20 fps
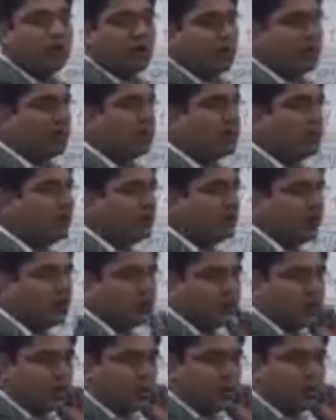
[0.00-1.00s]
that these are
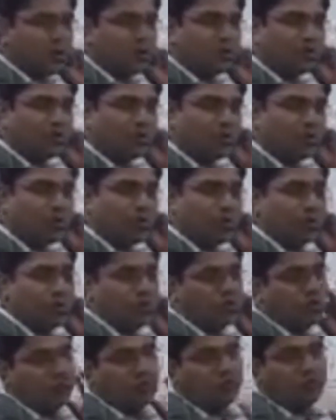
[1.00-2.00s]
the rights which are going
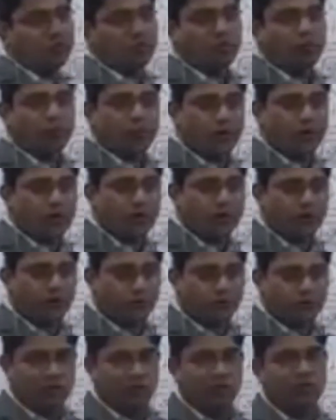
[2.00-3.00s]
to be suspended
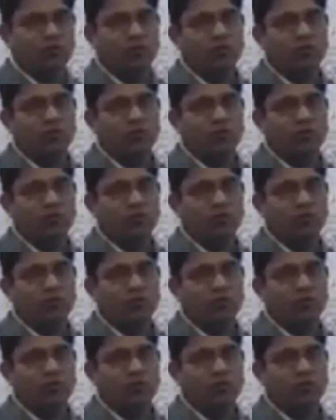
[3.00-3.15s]
for this